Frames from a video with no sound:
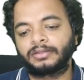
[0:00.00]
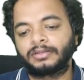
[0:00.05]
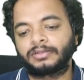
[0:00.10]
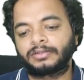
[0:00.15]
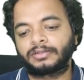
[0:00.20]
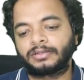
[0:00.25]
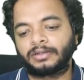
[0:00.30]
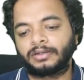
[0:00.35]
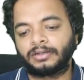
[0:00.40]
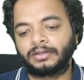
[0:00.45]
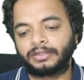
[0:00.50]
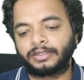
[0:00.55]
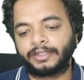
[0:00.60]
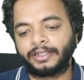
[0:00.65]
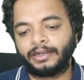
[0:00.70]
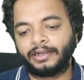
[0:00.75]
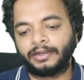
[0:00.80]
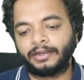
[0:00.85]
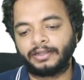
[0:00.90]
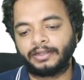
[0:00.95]
So
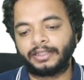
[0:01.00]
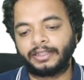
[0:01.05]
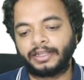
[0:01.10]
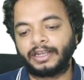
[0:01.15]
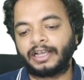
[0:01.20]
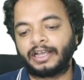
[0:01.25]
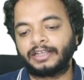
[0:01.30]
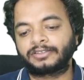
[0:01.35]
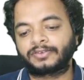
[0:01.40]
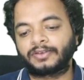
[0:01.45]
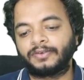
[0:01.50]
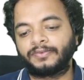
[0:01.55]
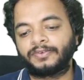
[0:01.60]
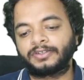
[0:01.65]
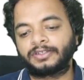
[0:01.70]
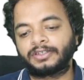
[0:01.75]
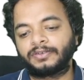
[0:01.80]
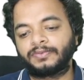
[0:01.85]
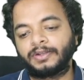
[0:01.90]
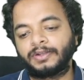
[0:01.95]
till the last
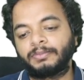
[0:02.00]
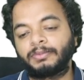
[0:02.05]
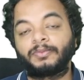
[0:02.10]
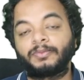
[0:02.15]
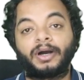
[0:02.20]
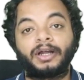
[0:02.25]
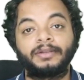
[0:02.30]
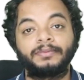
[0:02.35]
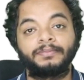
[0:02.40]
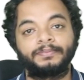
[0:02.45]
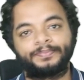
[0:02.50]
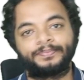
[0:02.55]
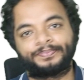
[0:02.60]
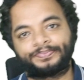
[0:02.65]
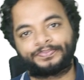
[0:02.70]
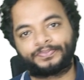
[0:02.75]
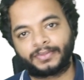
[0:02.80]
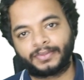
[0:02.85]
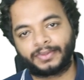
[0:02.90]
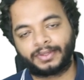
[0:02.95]
coefficient will be 1,
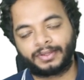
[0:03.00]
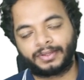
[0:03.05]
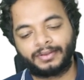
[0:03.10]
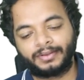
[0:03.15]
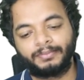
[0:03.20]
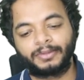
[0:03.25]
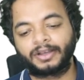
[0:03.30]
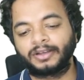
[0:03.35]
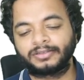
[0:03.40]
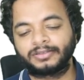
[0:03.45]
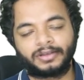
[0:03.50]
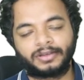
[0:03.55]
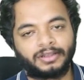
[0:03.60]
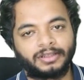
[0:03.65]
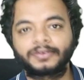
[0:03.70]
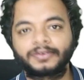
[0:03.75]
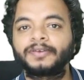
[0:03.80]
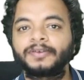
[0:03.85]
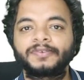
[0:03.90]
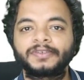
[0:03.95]
because all
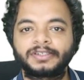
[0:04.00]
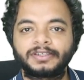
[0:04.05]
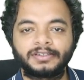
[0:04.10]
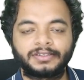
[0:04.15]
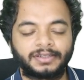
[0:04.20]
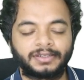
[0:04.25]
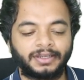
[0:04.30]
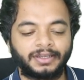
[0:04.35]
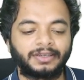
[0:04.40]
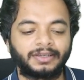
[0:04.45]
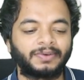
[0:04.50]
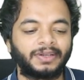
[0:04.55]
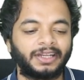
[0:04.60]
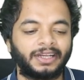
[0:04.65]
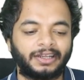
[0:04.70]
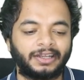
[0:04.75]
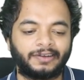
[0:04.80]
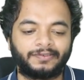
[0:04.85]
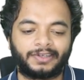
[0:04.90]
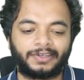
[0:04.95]
the coefficients are equal
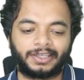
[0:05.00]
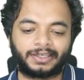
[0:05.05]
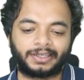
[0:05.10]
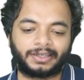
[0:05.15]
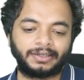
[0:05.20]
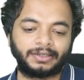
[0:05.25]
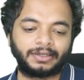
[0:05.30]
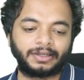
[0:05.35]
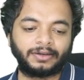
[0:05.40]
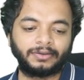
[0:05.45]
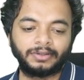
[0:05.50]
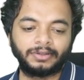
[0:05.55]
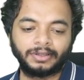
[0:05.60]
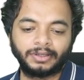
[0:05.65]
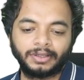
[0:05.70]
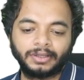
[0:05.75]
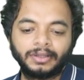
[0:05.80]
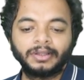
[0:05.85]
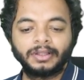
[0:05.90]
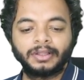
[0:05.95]
and I have taken it
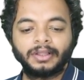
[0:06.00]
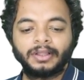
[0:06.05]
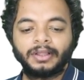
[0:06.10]
out.